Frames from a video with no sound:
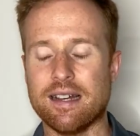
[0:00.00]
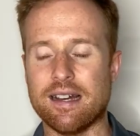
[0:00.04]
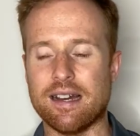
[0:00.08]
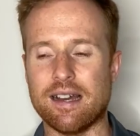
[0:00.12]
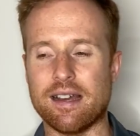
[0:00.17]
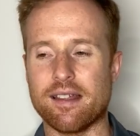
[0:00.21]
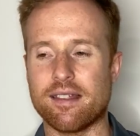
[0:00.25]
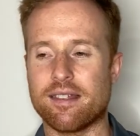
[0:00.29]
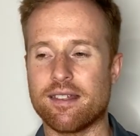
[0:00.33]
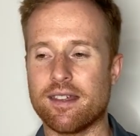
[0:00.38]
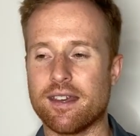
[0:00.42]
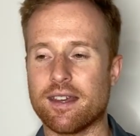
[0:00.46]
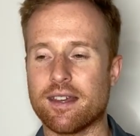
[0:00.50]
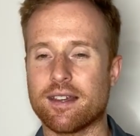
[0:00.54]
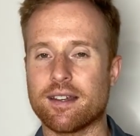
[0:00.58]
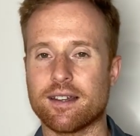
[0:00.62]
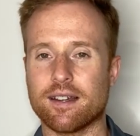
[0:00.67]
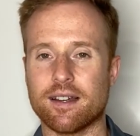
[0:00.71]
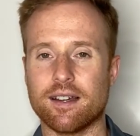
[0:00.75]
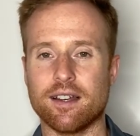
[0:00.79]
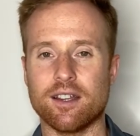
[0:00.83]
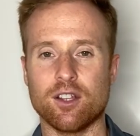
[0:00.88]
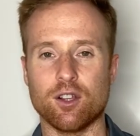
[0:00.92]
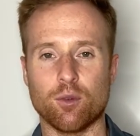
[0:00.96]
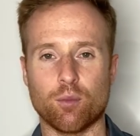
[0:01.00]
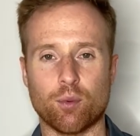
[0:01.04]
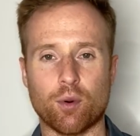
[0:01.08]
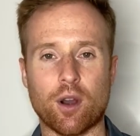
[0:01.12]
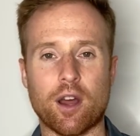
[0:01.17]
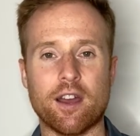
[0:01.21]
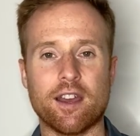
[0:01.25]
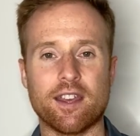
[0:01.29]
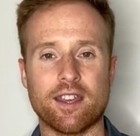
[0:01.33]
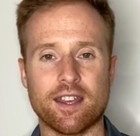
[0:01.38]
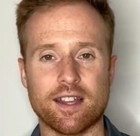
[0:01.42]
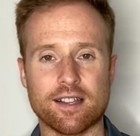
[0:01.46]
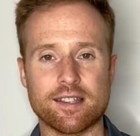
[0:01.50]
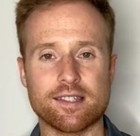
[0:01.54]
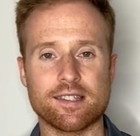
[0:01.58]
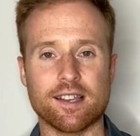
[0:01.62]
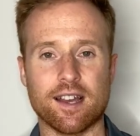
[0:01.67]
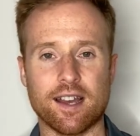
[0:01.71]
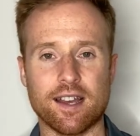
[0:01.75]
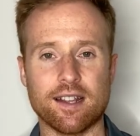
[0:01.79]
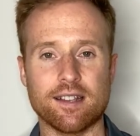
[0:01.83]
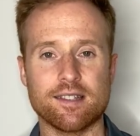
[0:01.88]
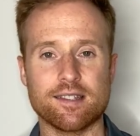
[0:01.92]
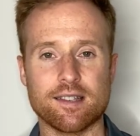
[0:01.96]
I think you'll probably get
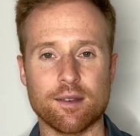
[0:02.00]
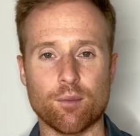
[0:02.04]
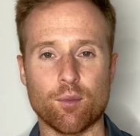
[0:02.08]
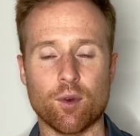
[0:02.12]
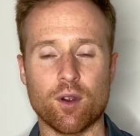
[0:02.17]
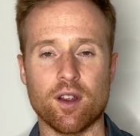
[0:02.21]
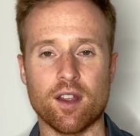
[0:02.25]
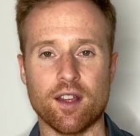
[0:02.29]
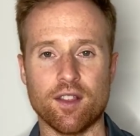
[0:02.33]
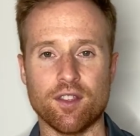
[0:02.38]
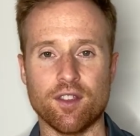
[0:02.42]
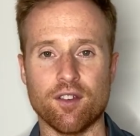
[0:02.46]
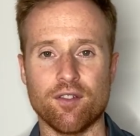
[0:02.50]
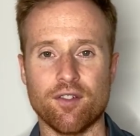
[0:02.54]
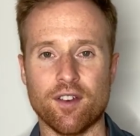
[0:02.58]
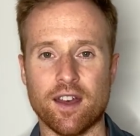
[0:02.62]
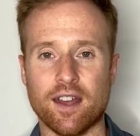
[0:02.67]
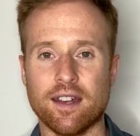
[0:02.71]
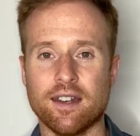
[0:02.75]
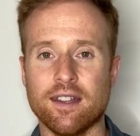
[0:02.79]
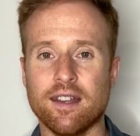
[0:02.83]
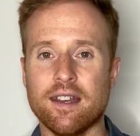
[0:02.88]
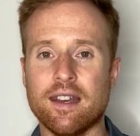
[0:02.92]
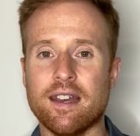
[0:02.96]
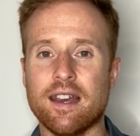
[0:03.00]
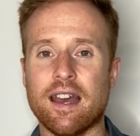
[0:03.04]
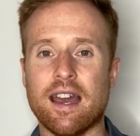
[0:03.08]
signed somewhere in the Fed.